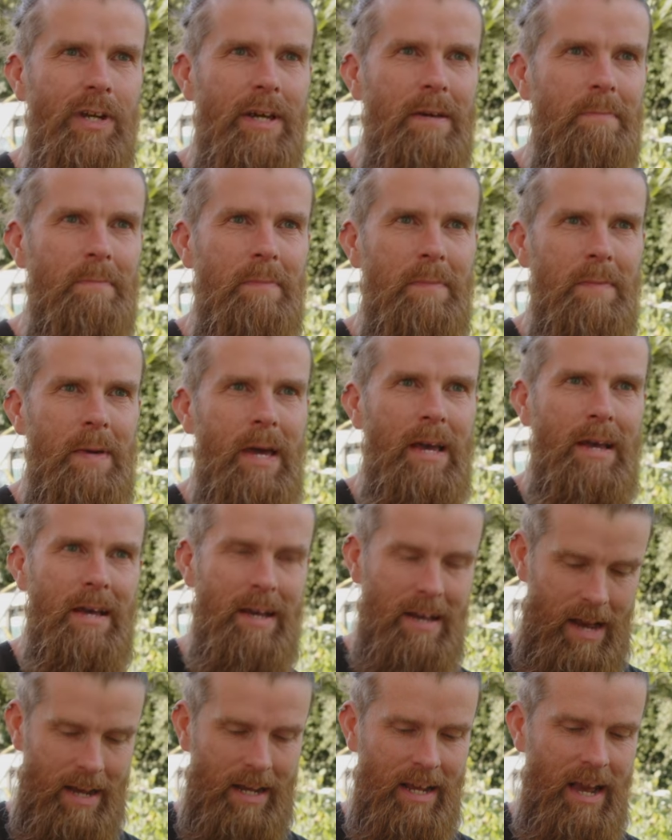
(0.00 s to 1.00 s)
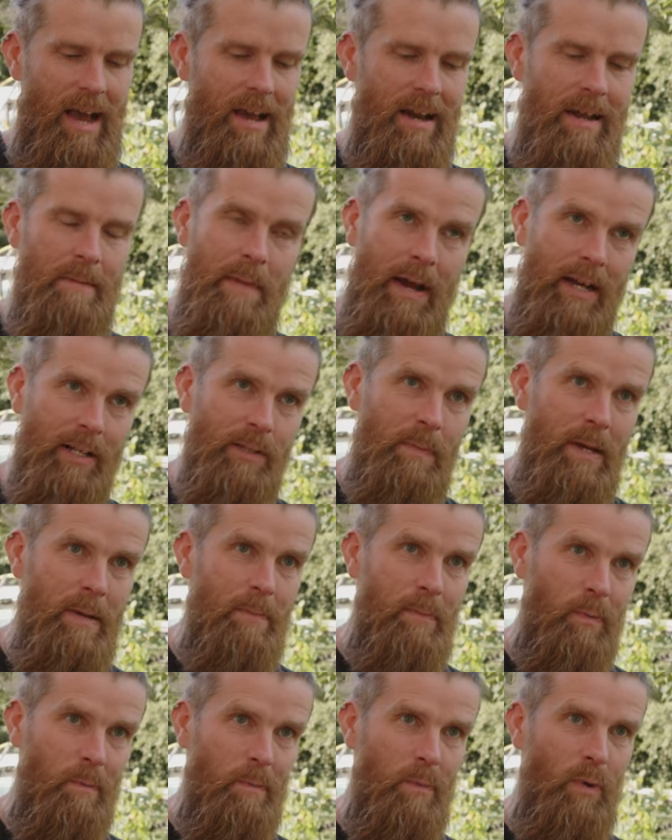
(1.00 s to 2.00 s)
it makes
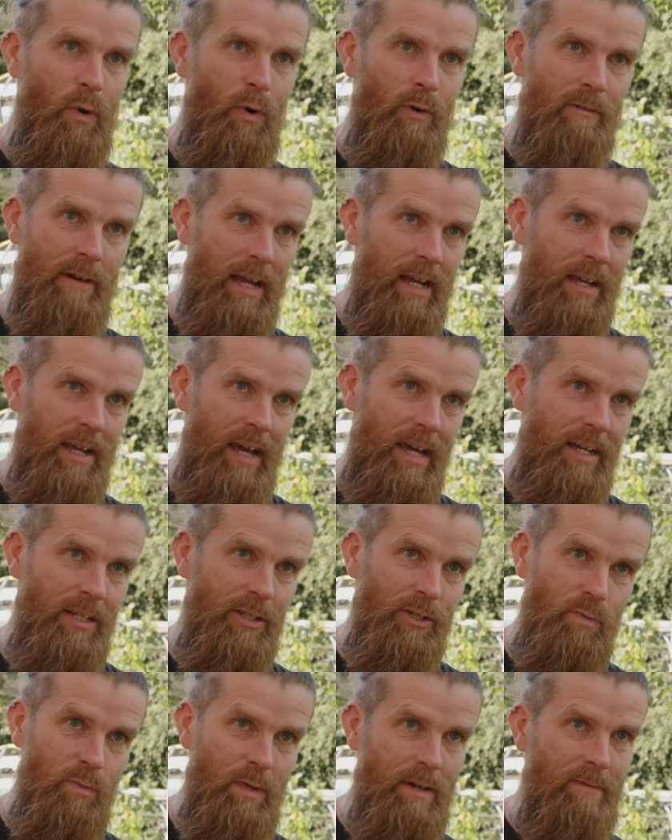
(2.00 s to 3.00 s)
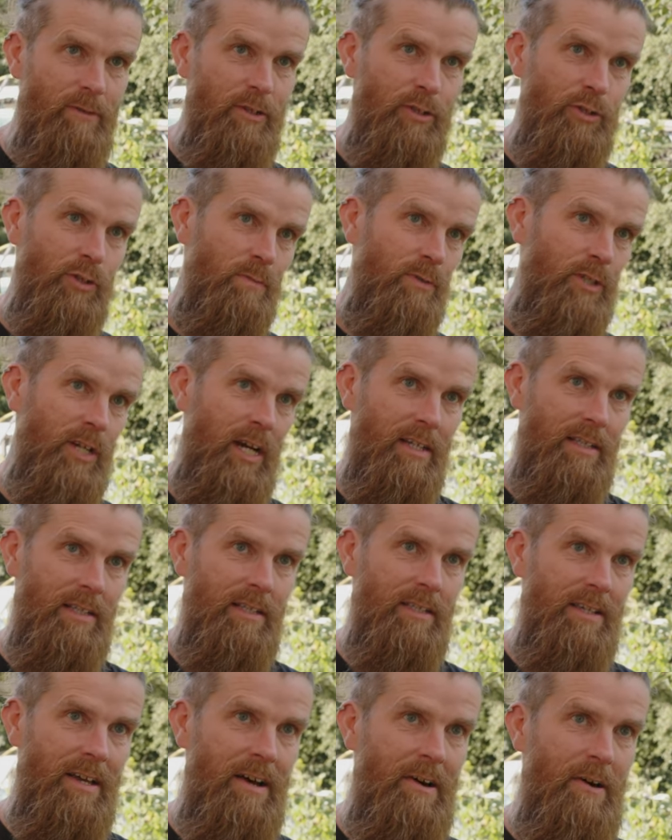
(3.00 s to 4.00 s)
people more engaged with the subject
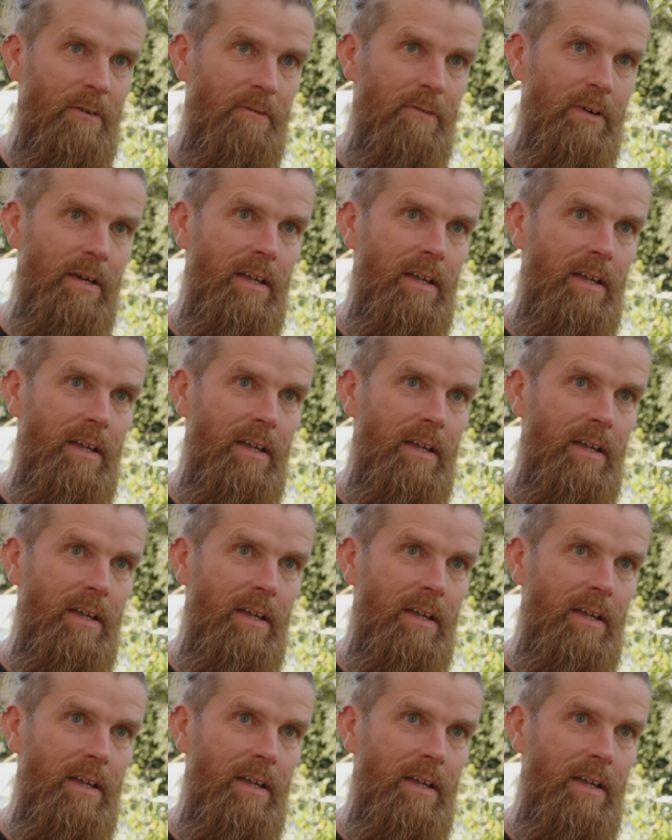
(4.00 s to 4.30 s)
itself,